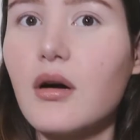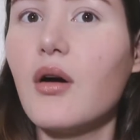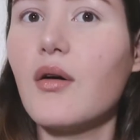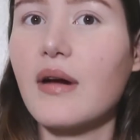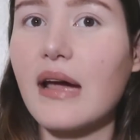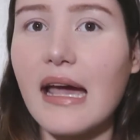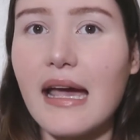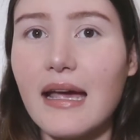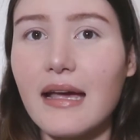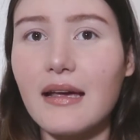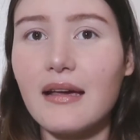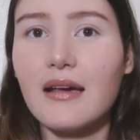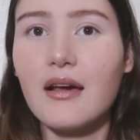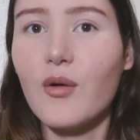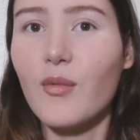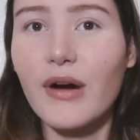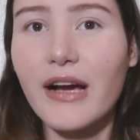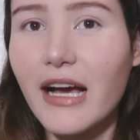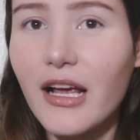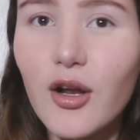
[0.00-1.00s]
Okay,
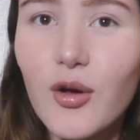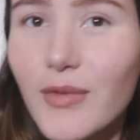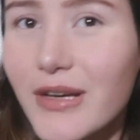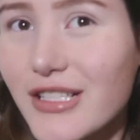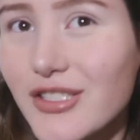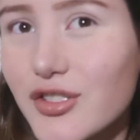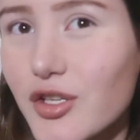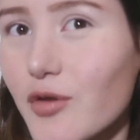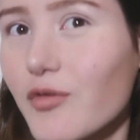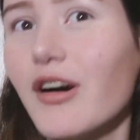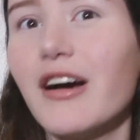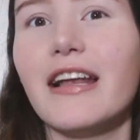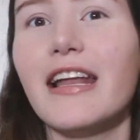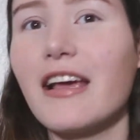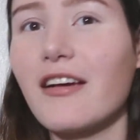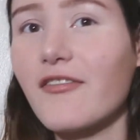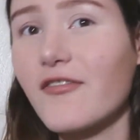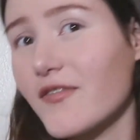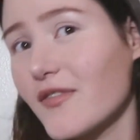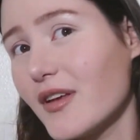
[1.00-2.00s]
what kind of wings do you want?
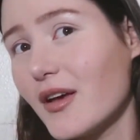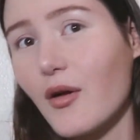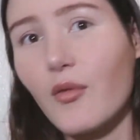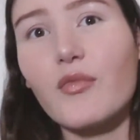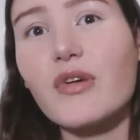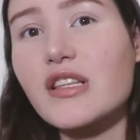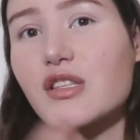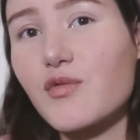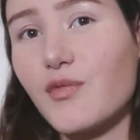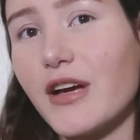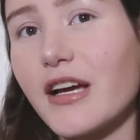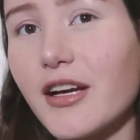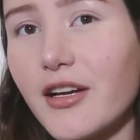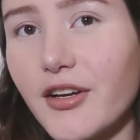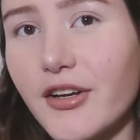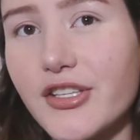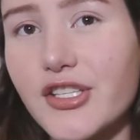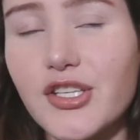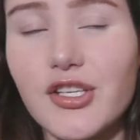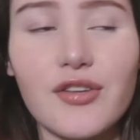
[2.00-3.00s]
Like, what's
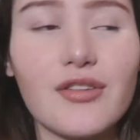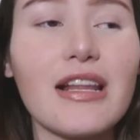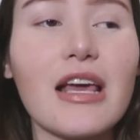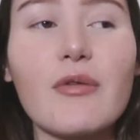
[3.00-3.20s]
regular to you?